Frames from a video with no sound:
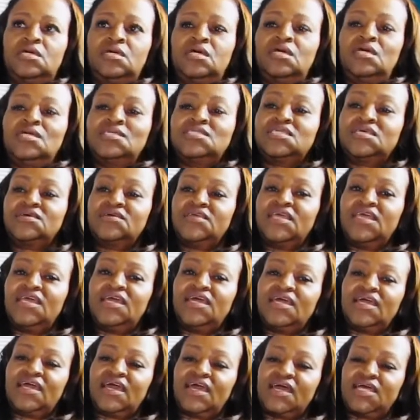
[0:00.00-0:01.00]
So
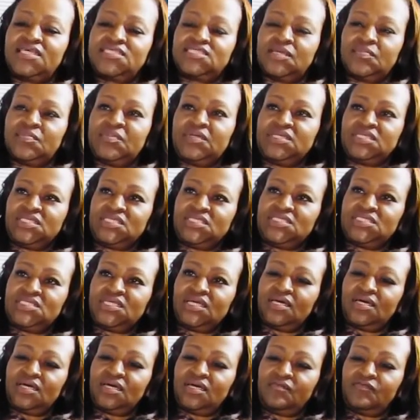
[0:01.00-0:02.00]
yeah, guys, I picked this
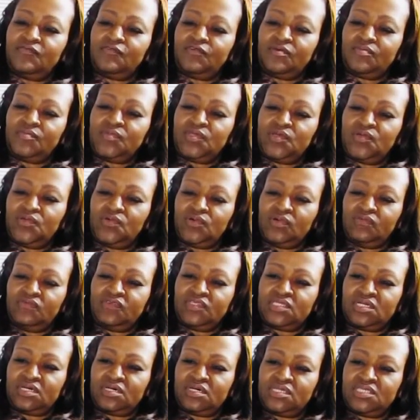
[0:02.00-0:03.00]
up from the Louis
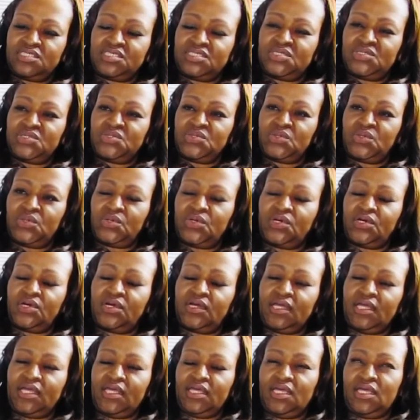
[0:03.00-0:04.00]
Vuitton
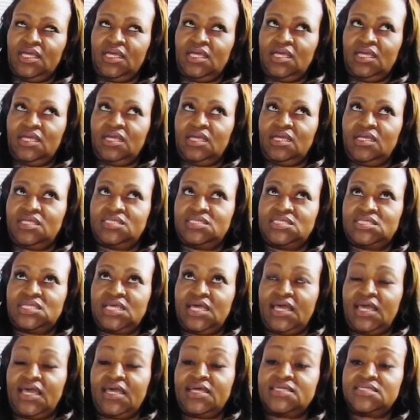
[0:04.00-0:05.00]
store in
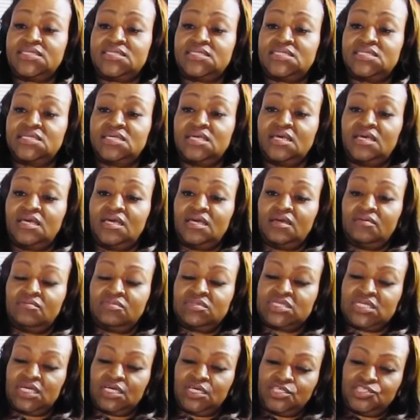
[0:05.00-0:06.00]
Saks. It
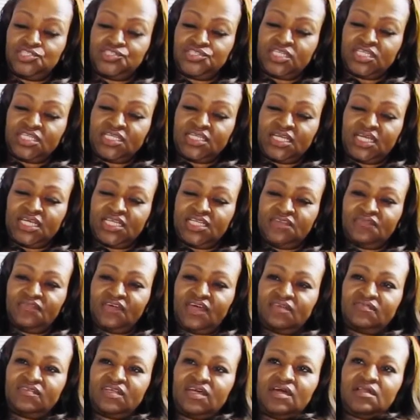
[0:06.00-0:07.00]
was
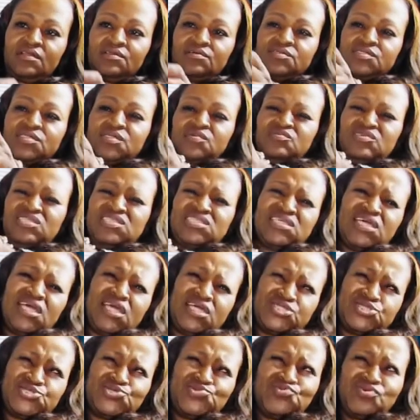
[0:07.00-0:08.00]
$195 and with
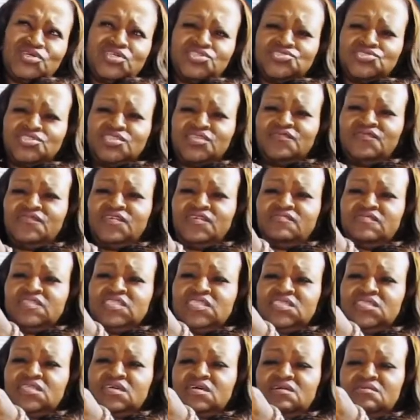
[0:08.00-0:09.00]
tax
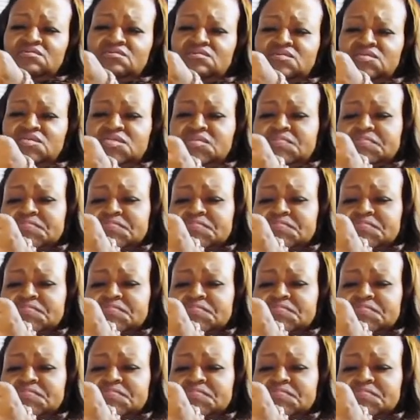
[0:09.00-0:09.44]
$215.